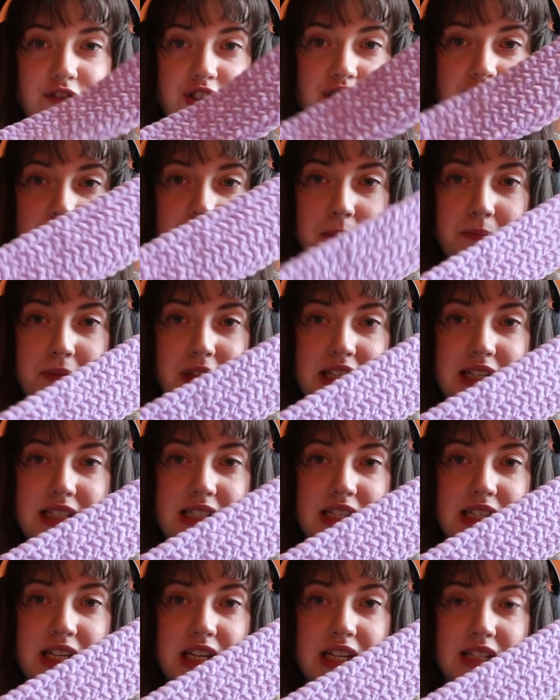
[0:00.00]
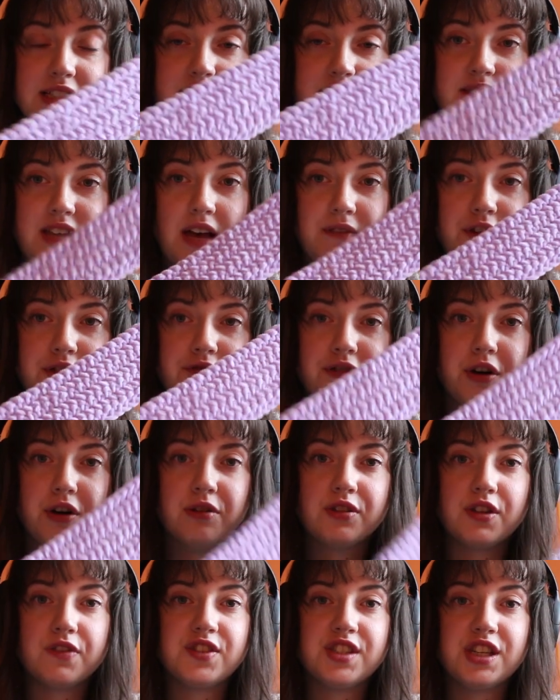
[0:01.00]
have just completed 7
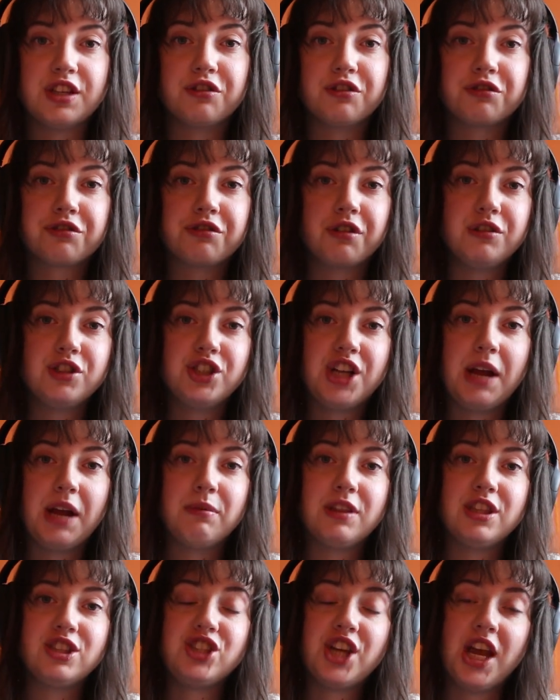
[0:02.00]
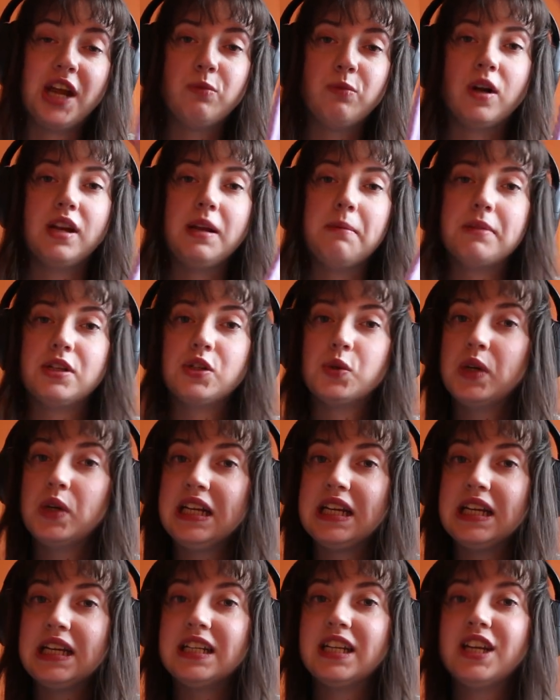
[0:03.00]
rows of single crochet with chain 1 in
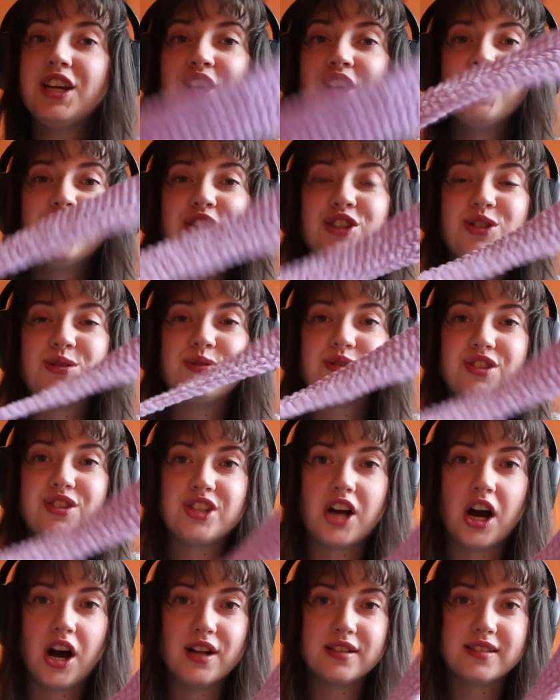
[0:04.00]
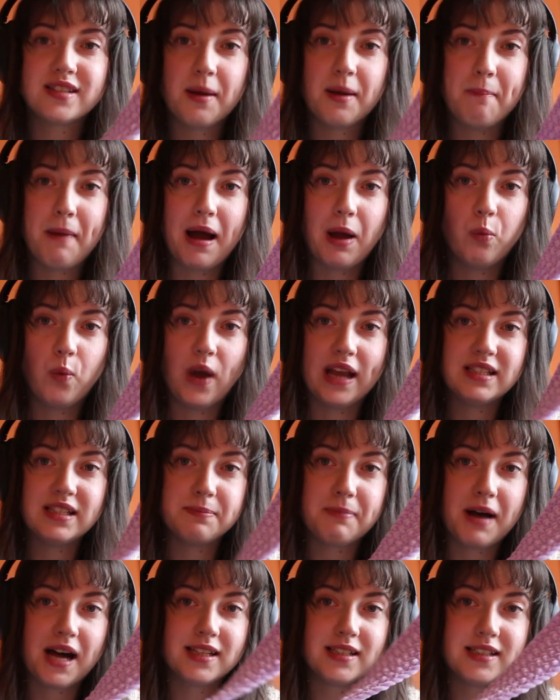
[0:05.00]
between to start my
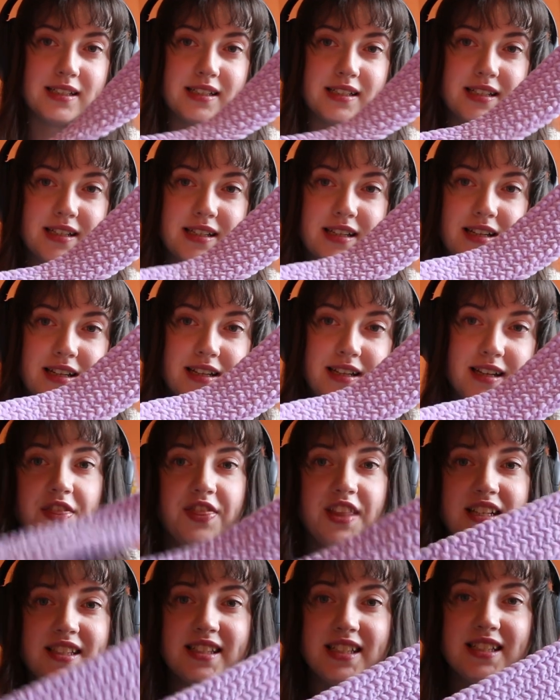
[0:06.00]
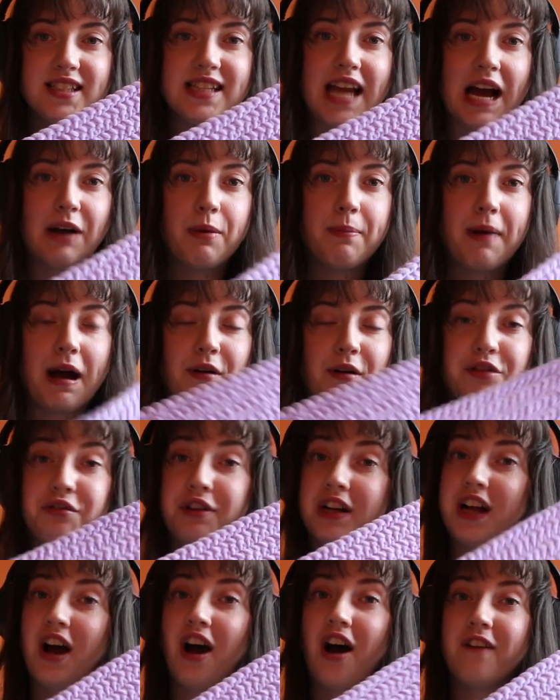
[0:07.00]
waistband. This is now about
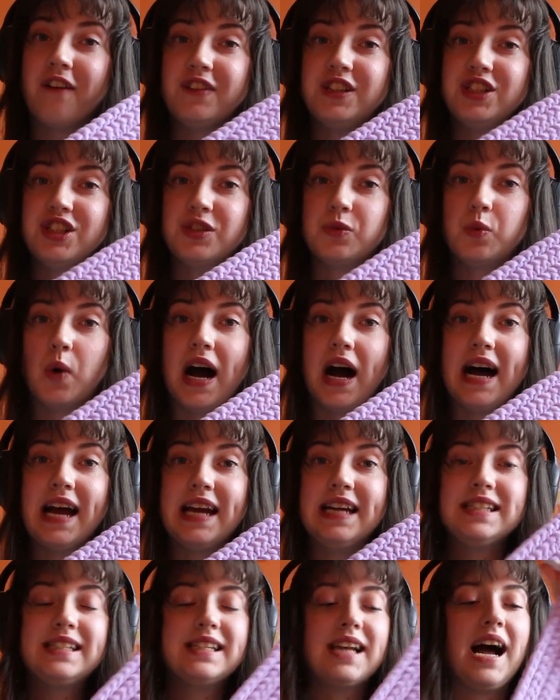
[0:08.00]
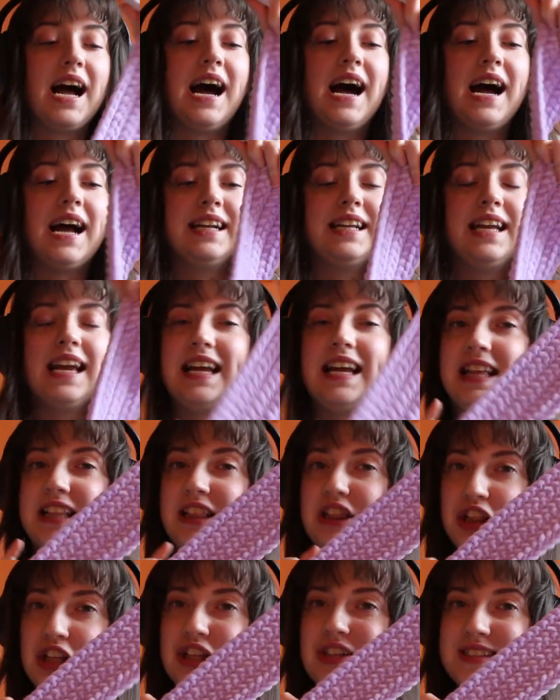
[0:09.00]
3.5 inches wide, and
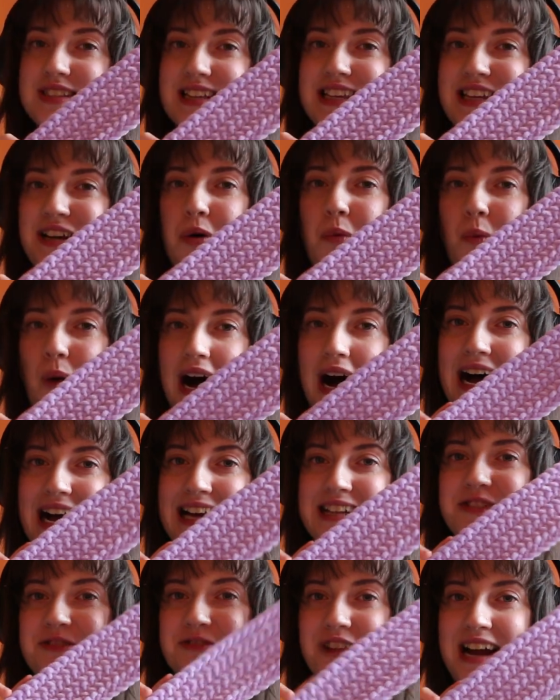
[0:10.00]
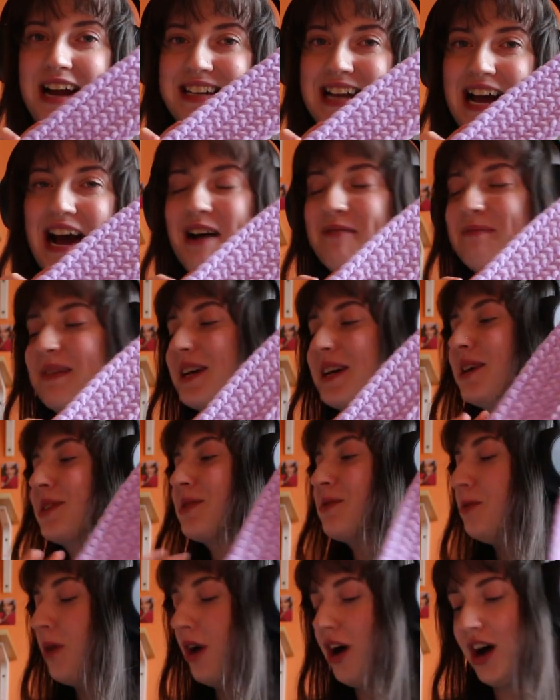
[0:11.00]
it looks a little wide right now
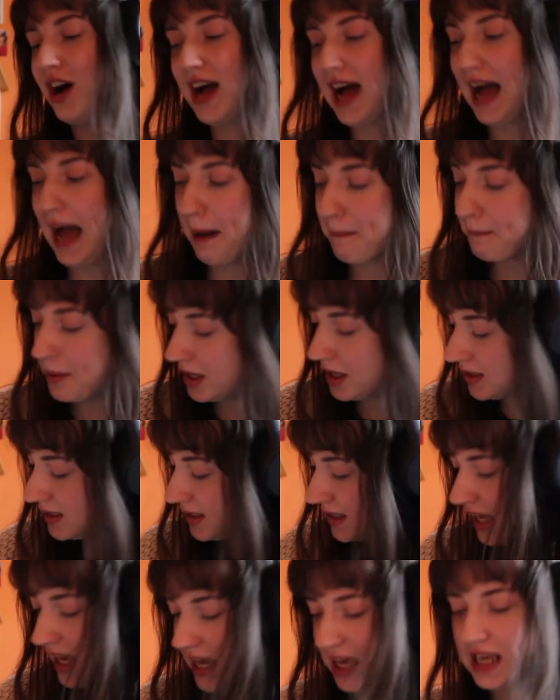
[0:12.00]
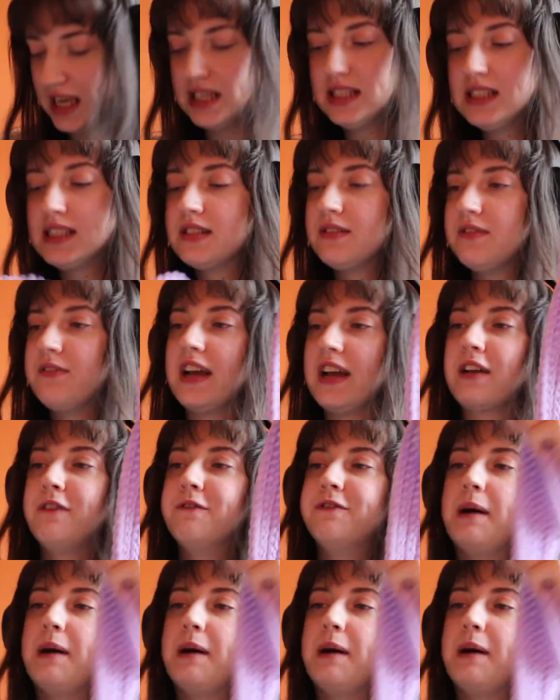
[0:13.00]
because what happens is, if I can